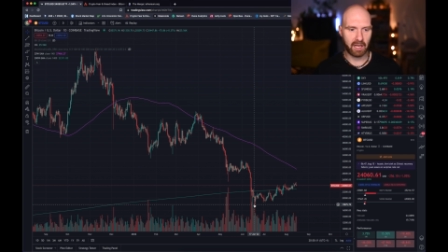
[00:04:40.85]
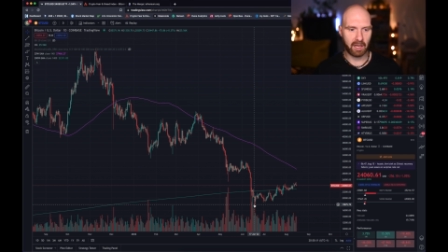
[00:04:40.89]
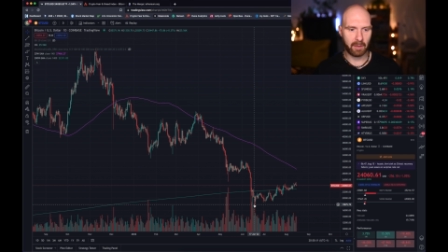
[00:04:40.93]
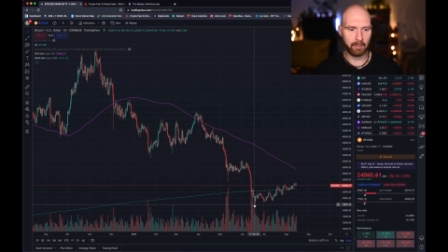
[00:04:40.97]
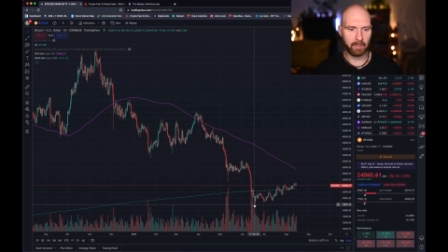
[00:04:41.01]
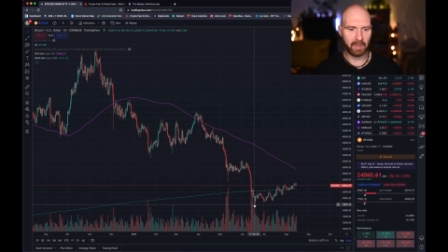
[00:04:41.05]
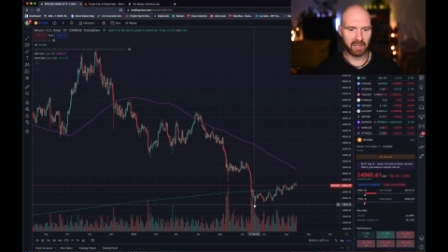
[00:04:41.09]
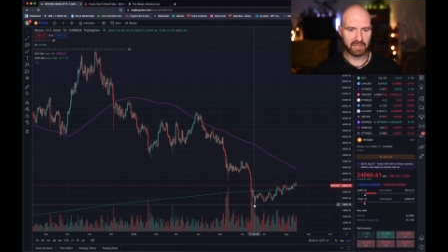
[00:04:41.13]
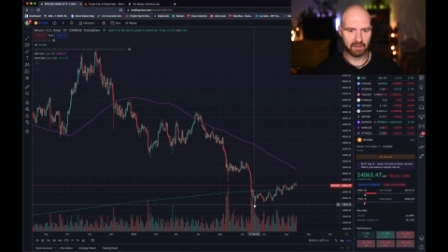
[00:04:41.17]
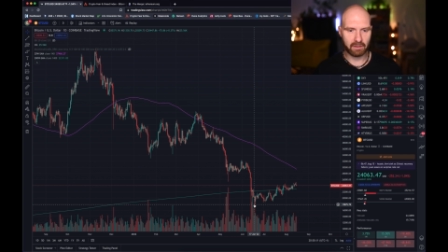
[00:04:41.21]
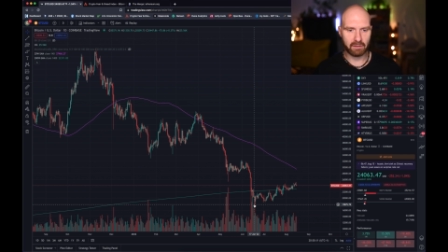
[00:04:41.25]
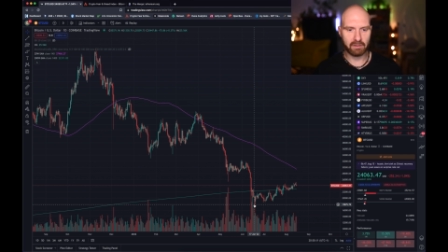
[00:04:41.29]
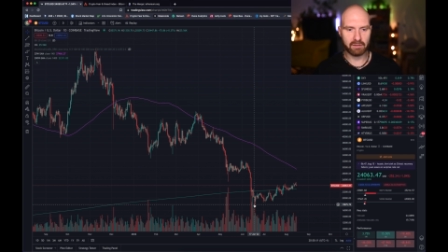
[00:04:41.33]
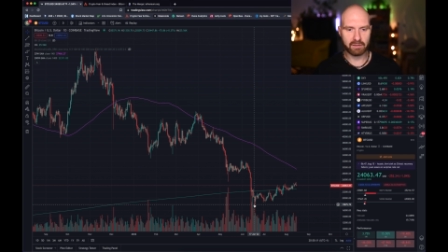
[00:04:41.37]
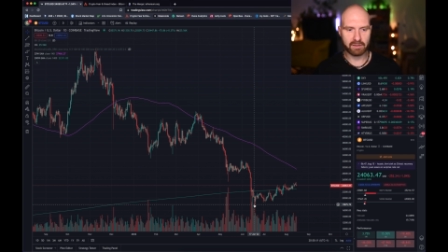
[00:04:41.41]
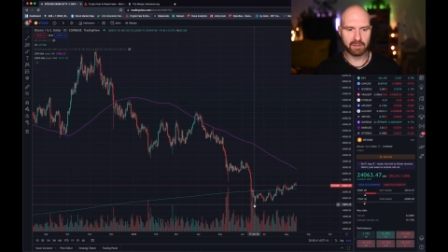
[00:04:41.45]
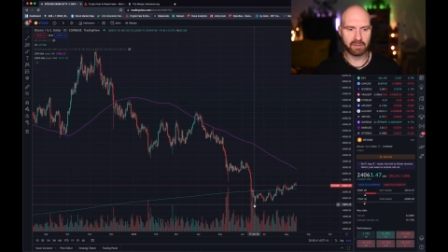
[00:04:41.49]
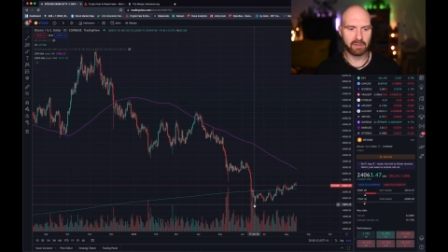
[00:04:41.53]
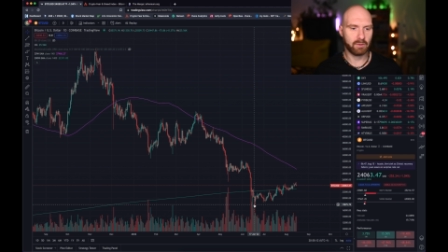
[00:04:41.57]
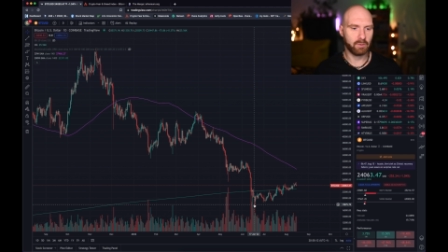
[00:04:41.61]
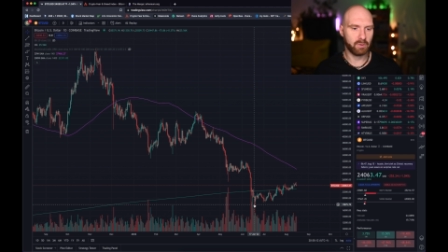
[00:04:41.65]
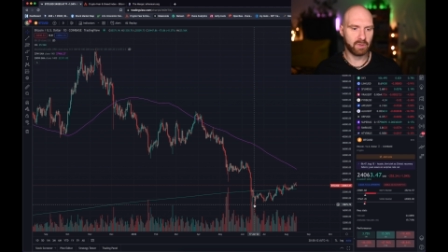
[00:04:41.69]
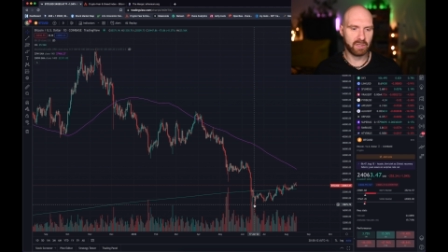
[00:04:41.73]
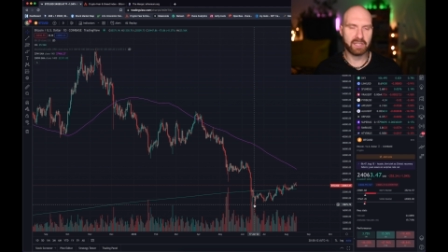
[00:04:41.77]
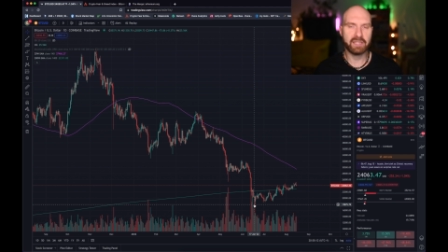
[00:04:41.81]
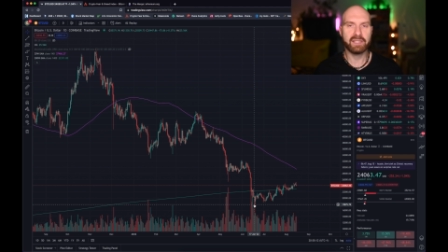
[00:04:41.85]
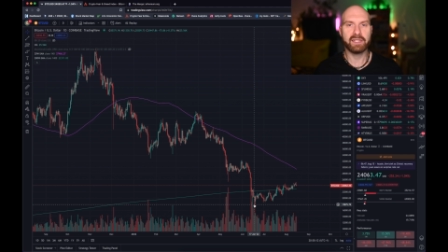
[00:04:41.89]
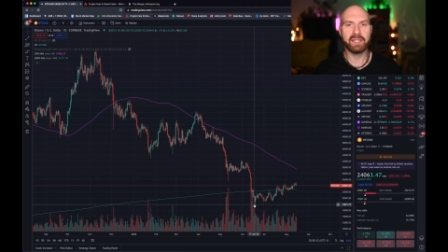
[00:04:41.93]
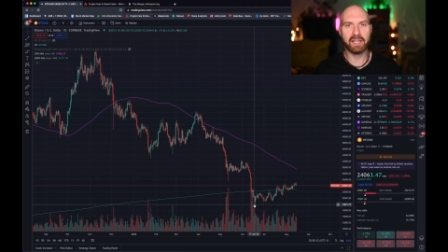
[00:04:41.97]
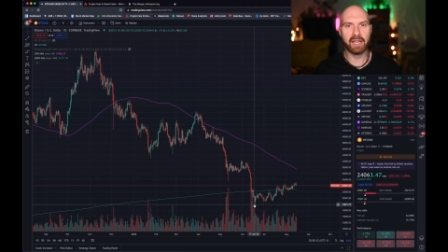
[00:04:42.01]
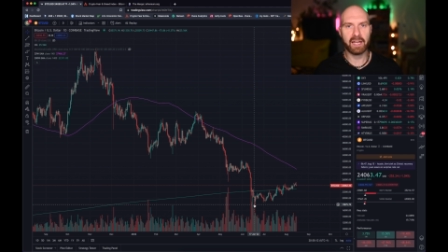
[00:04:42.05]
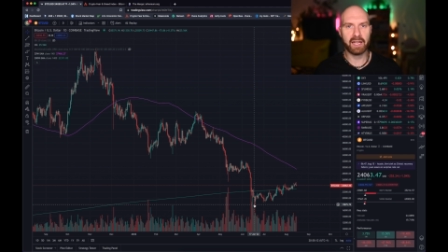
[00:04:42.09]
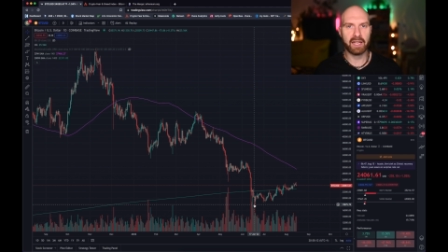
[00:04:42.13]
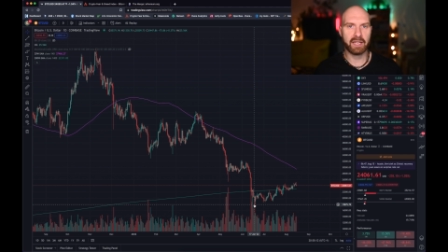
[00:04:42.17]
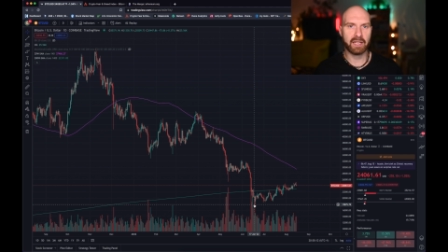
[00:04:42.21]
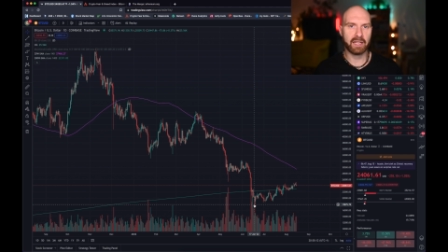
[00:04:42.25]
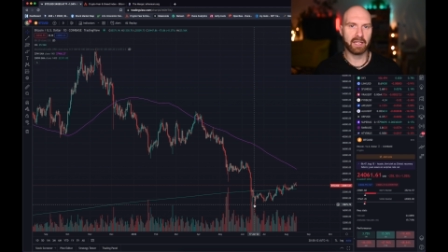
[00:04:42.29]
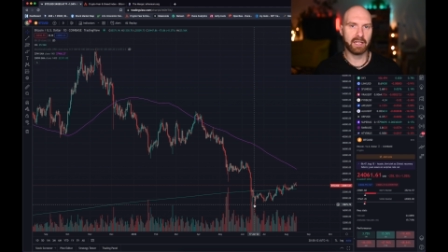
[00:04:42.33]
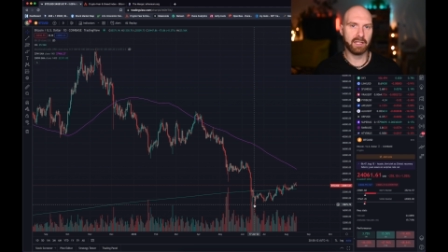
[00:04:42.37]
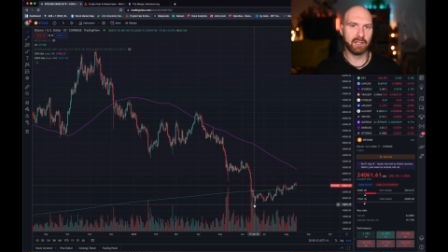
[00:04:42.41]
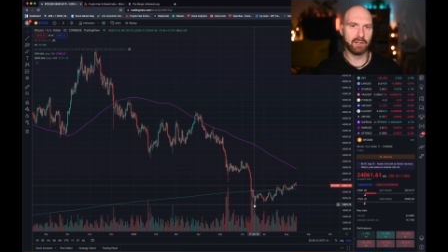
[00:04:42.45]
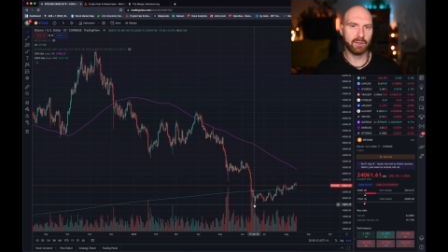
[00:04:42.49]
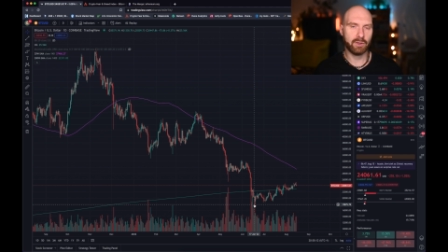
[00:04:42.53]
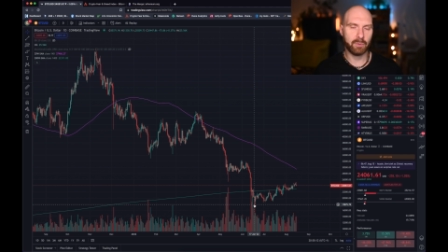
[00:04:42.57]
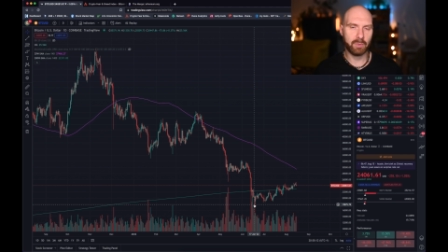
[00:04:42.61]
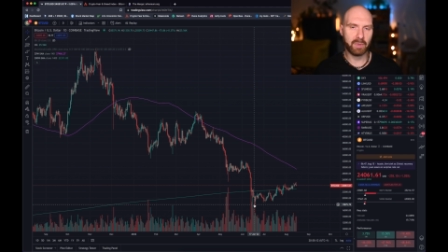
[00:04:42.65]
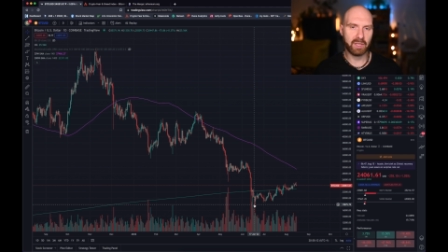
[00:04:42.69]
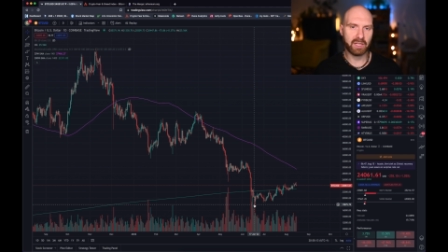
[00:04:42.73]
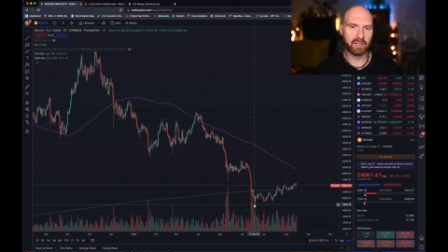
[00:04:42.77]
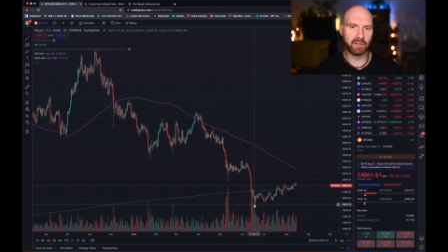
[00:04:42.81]
but also dcaing
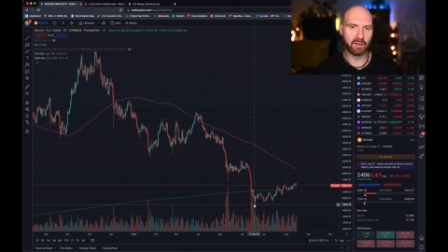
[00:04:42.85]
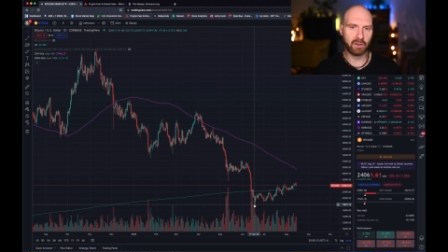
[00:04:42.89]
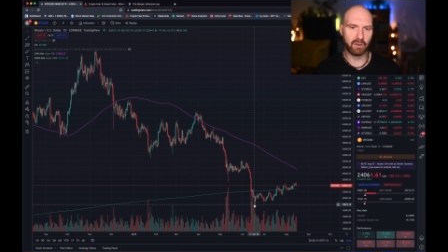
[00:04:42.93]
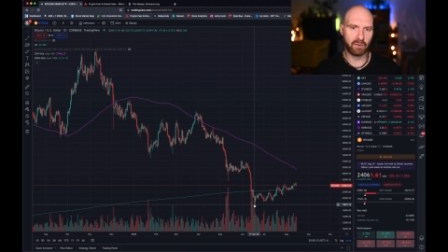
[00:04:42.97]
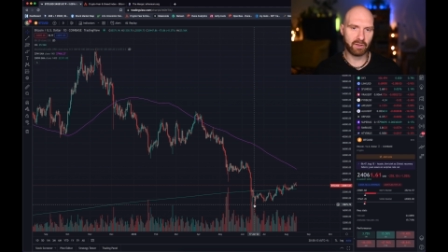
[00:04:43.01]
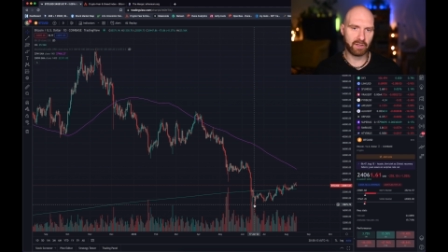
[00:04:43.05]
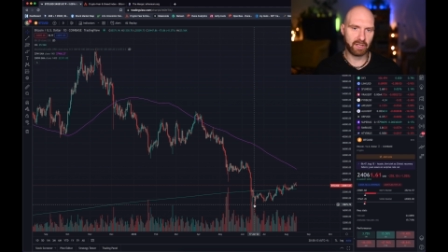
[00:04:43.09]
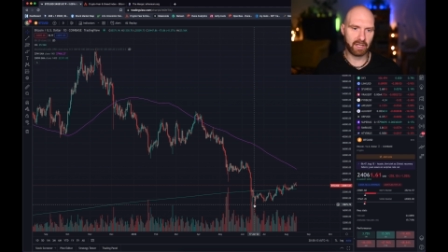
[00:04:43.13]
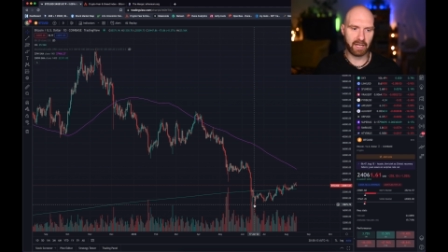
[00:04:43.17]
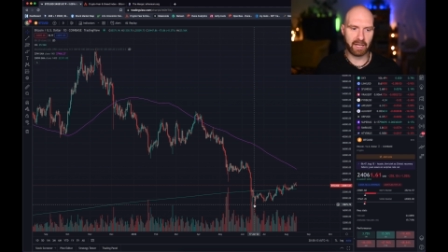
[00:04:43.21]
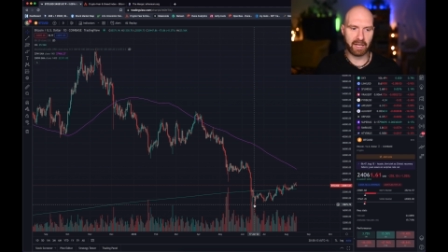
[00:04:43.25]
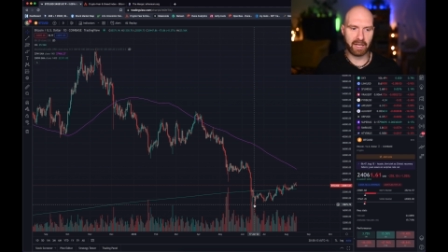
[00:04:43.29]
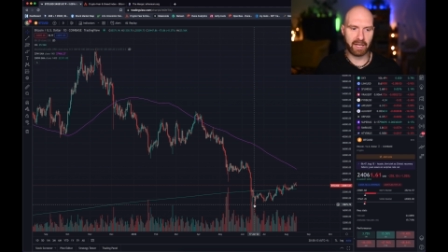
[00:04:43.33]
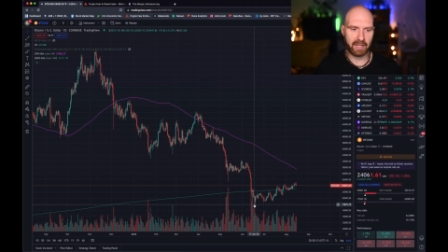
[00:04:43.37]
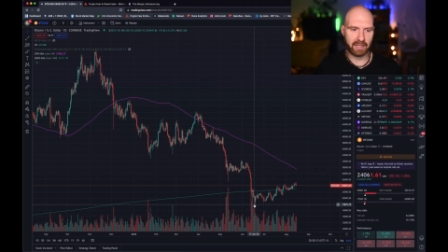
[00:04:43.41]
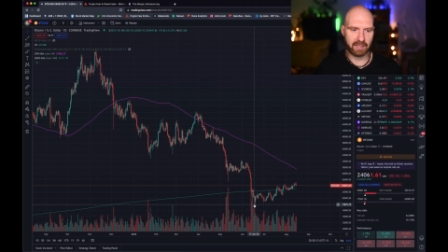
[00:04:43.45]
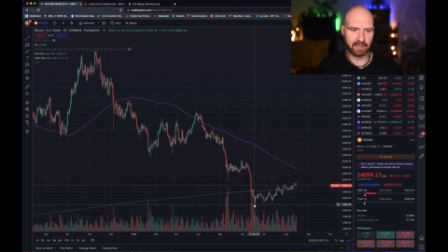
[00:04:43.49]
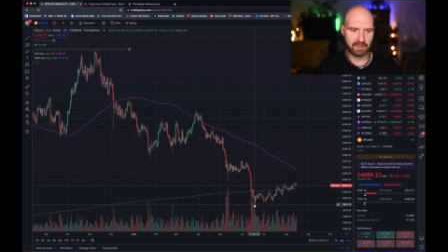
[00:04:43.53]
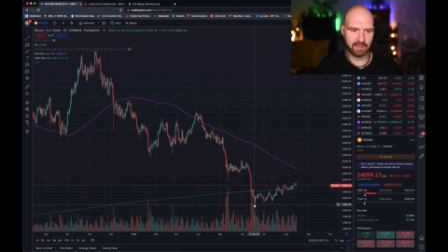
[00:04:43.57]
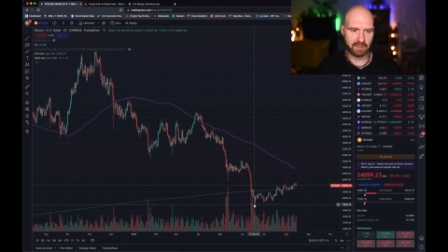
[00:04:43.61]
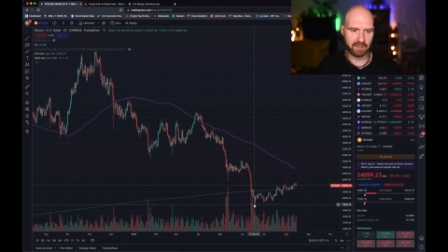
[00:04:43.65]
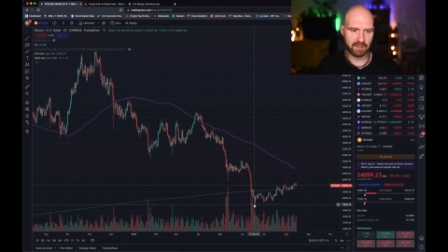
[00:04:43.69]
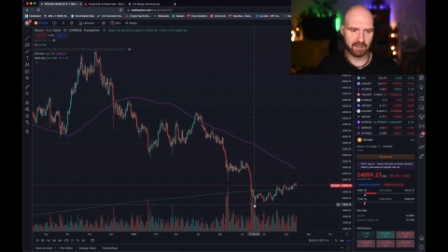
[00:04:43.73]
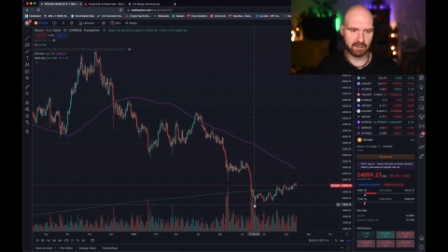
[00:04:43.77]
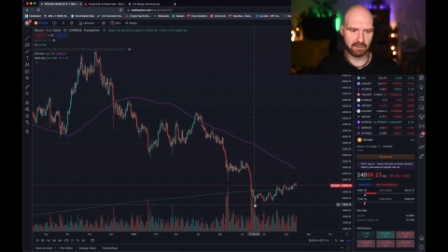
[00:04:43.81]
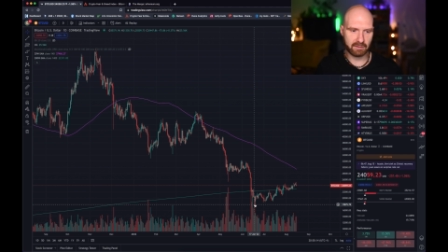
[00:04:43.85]
into bitcoin and